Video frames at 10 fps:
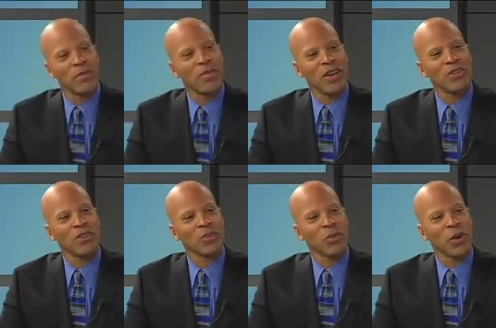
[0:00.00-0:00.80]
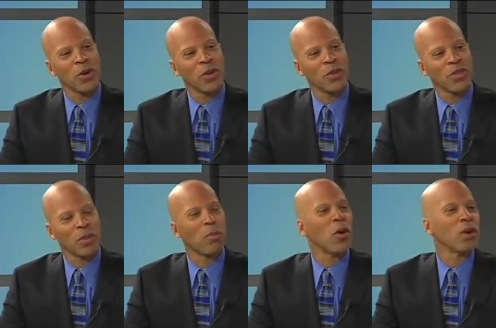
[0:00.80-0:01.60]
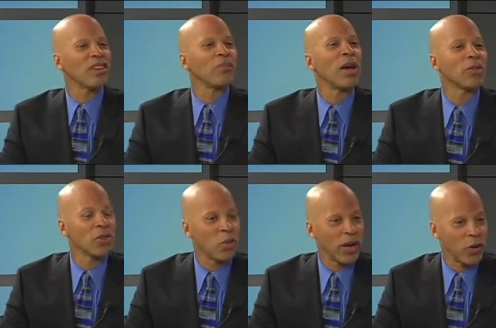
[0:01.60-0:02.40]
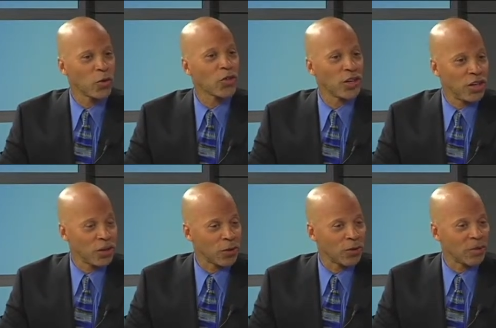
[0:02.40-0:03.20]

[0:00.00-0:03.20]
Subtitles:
patients where the bone has melted away over the years,